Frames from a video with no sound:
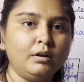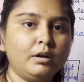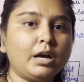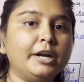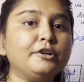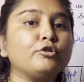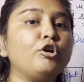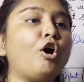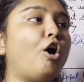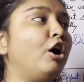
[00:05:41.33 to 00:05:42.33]
control
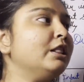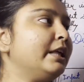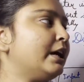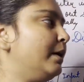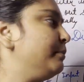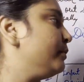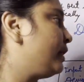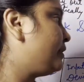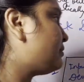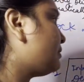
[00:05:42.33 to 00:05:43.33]
all the
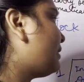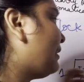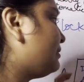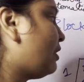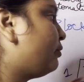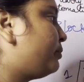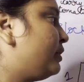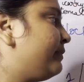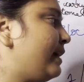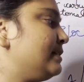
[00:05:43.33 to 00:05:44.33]
components, that is output
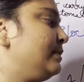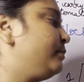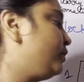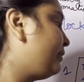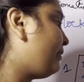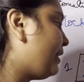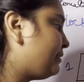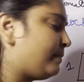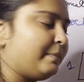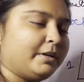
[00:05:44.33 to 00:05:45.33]
device, input
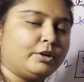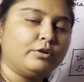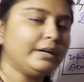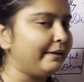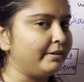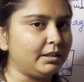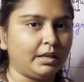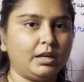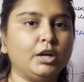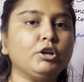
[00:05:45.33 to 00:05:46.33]
device, memory unit,
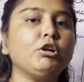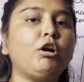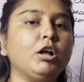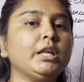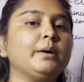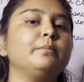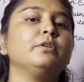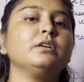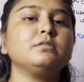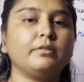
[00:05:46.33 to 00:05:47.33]
everything. Control all the
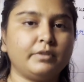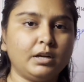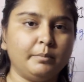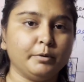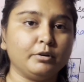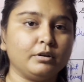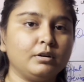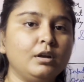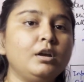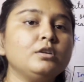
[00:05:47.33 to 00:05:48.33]
components of the computer.
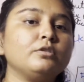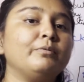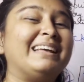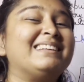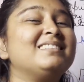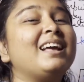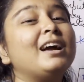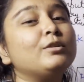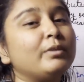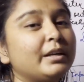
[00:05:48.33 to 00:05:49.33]
So whether they
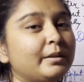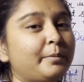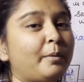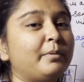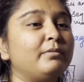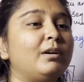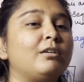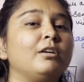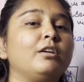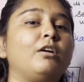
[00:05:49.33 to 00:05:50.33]
are doing the proper work
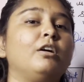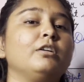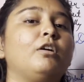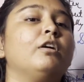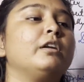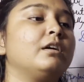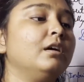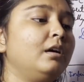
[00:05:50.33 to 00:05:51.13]
or not, or